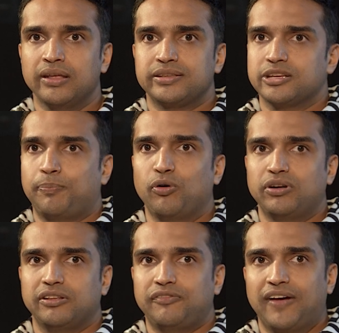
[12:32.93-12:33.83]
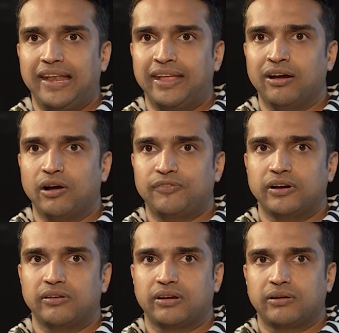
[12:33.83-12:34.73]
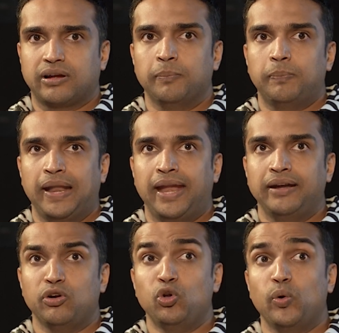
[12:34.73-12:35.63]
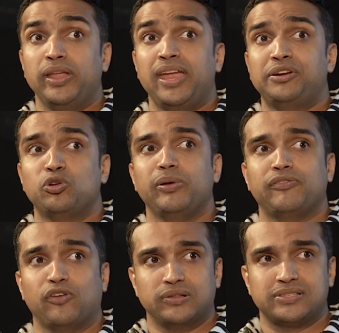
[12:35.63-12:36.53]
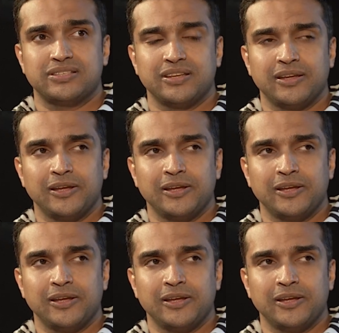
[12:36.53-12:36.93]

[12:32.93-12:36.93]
support the filing of a complaint knowing it to be false,